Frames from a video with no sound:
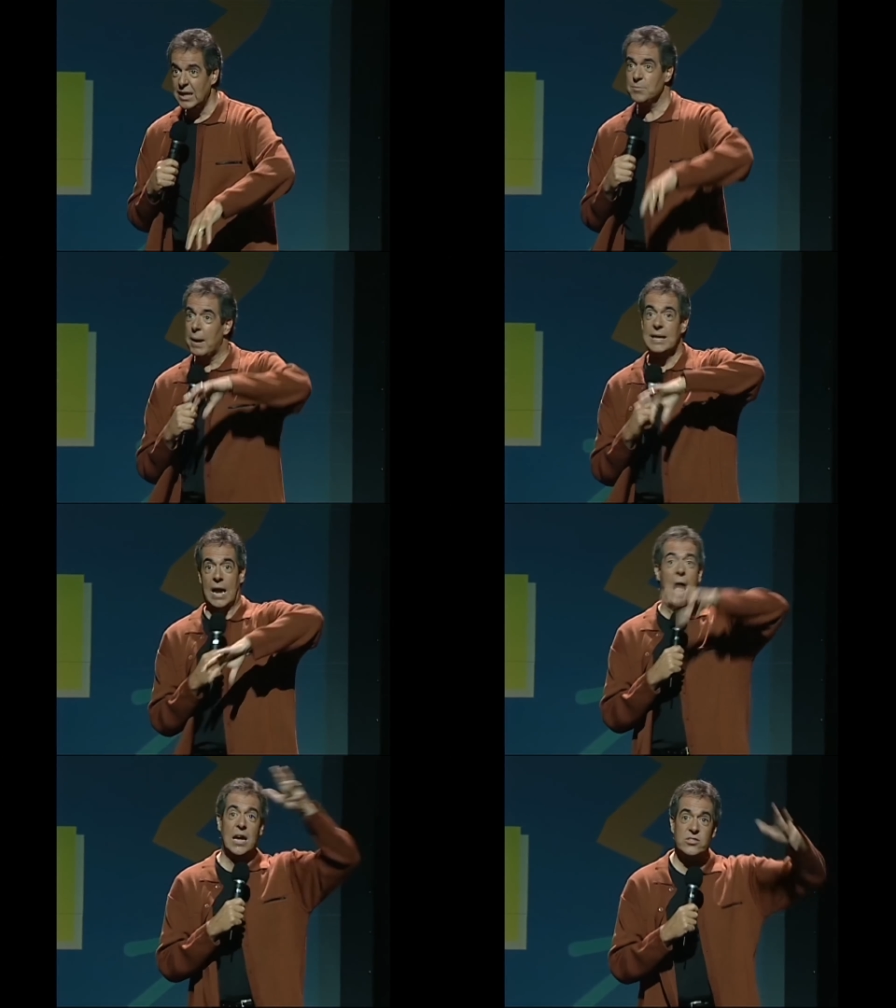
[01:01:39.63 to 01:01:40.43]
He's making
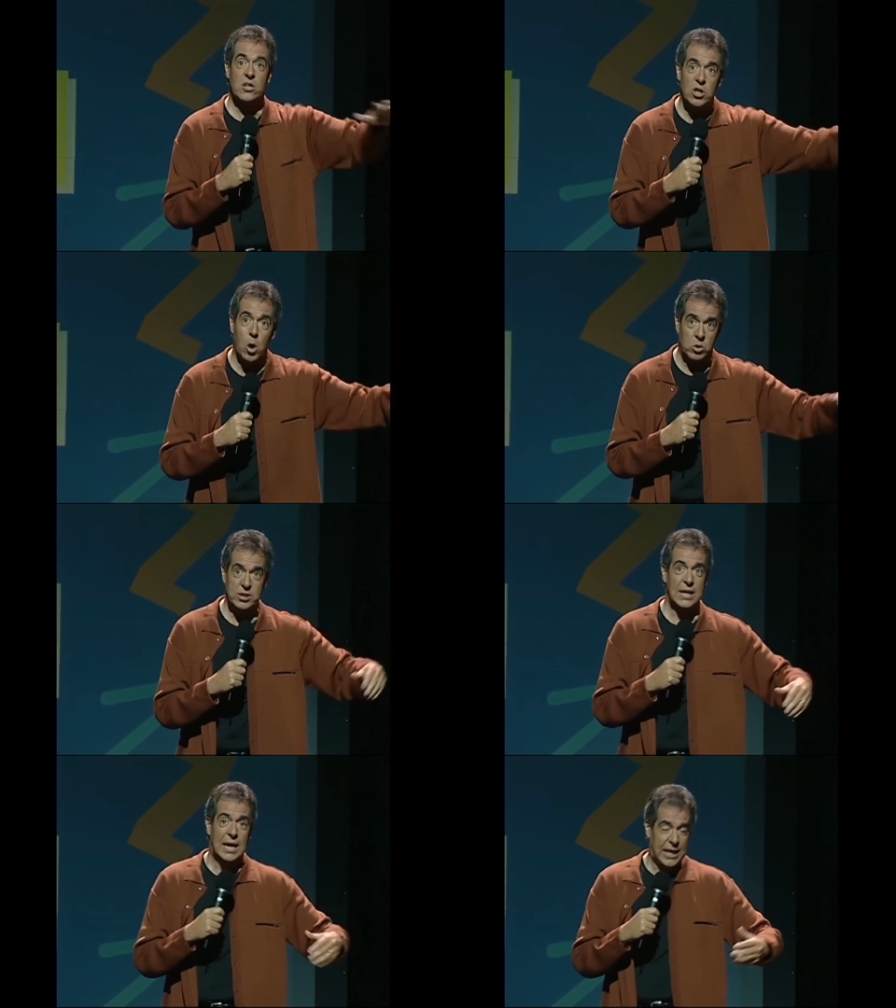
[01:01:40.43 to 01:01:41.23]
oxen yokes.
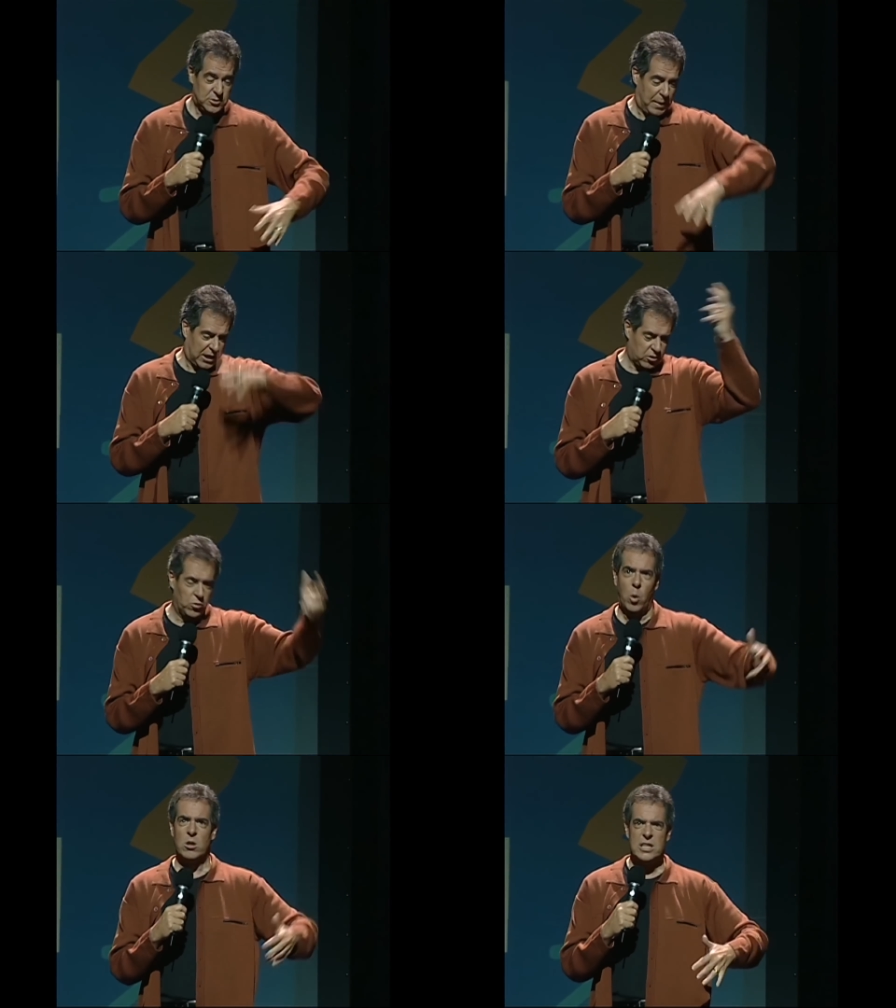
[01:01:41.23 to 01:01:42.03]
He, he's making
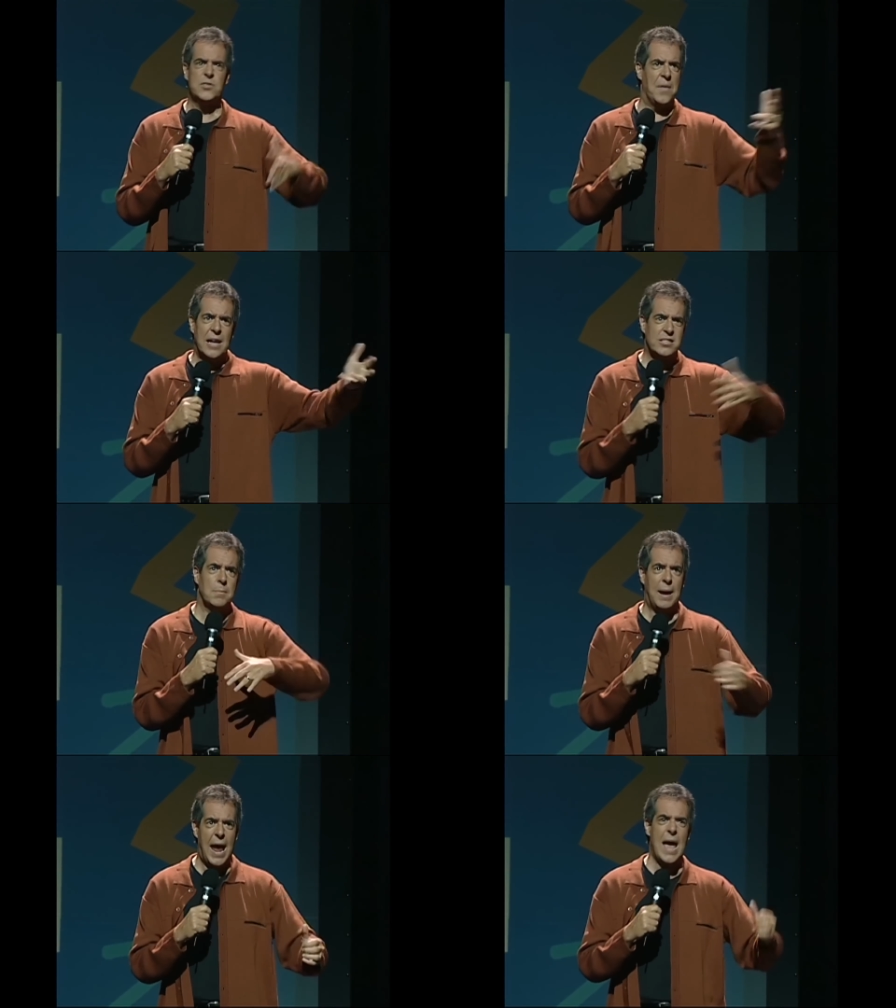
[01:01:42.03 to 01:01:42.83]
doors. He's fastening
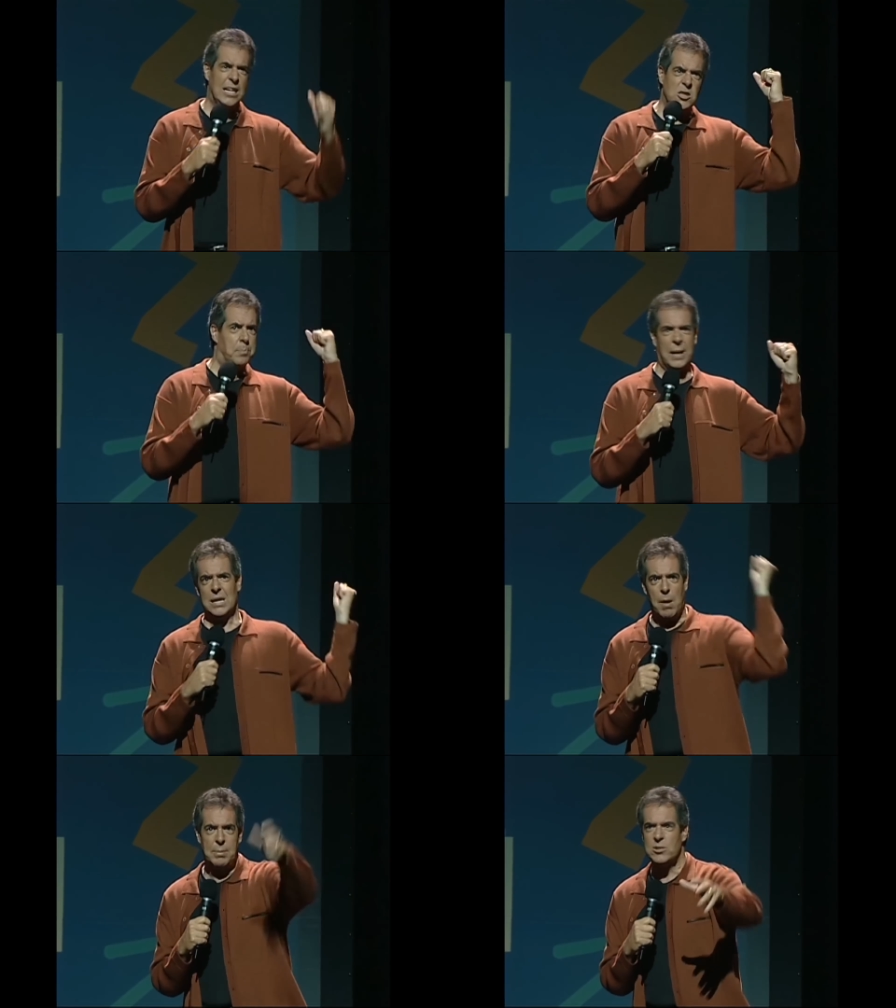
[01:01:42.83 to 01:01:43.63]
by hand. He's picking
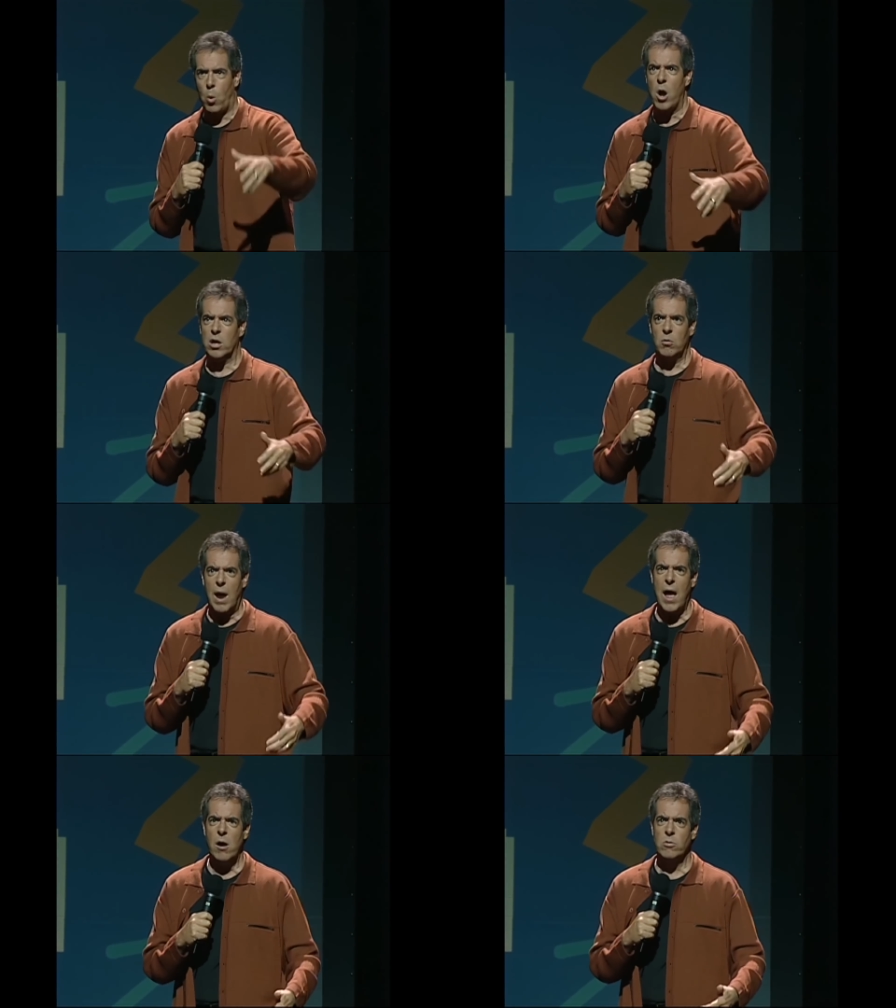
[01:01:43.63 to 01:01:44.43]
them up. He's walking
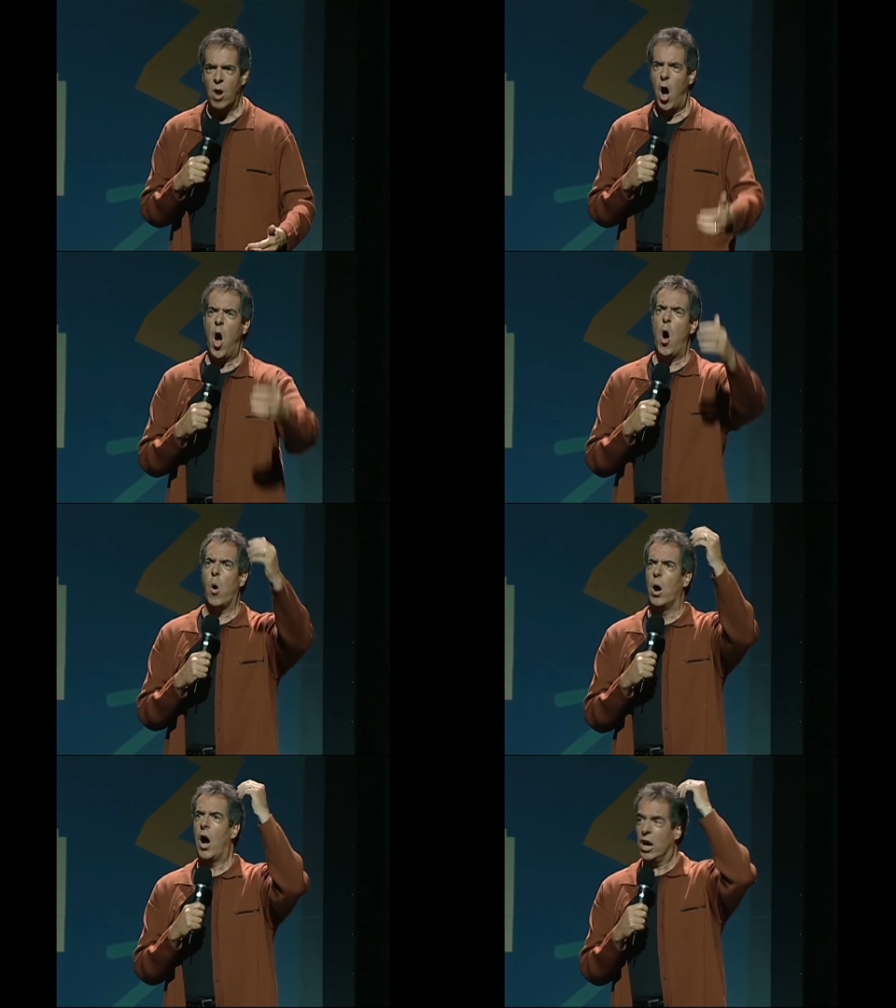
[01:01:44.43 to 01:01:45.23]
around.
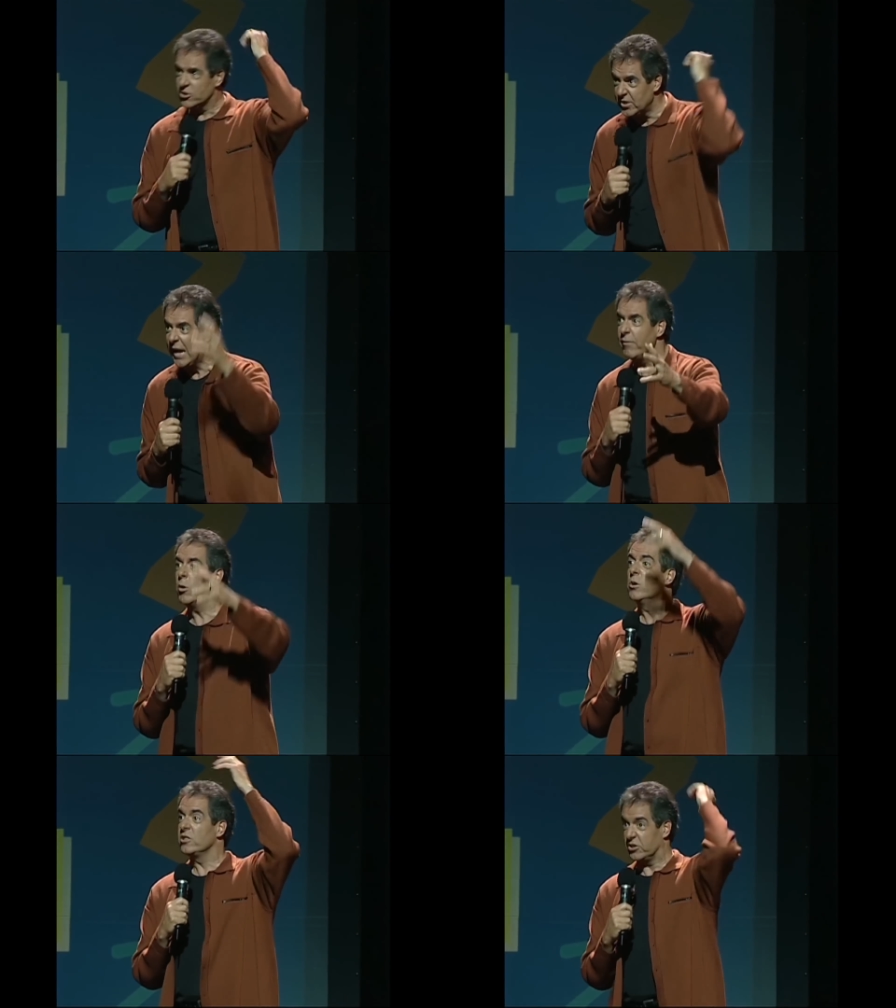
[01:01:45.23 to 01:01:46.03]
No, our
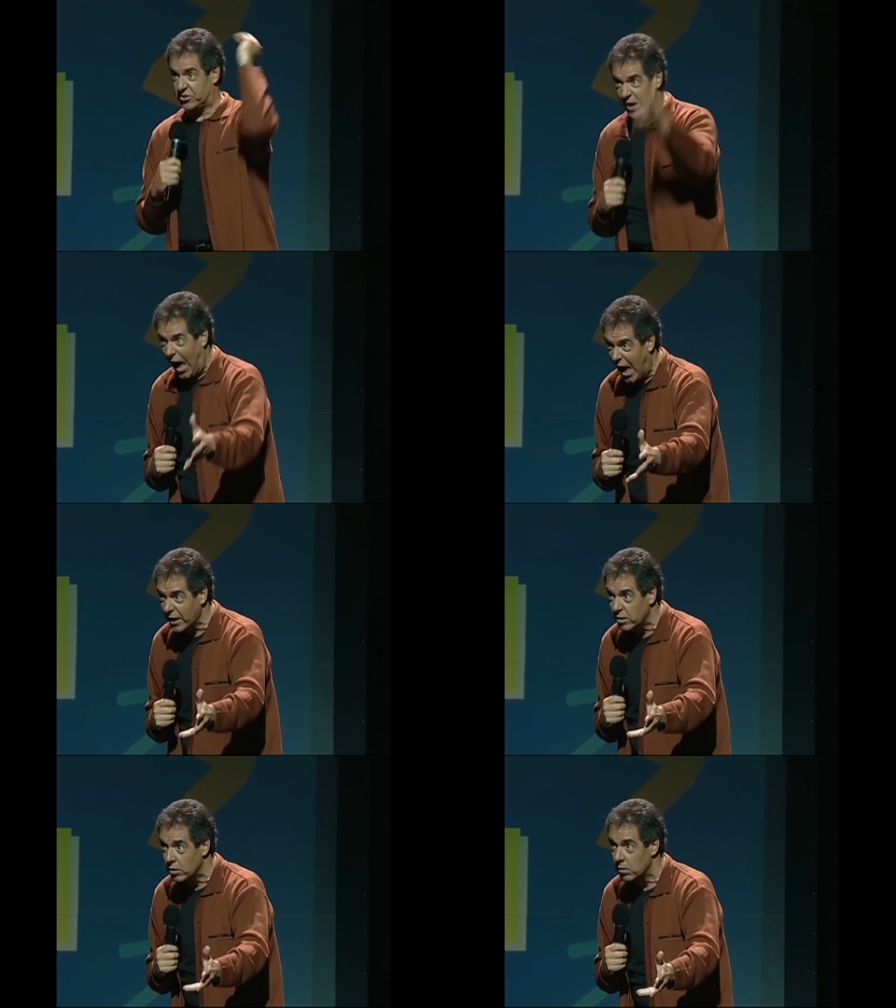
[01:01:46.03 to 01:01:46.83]
Savior was a stud.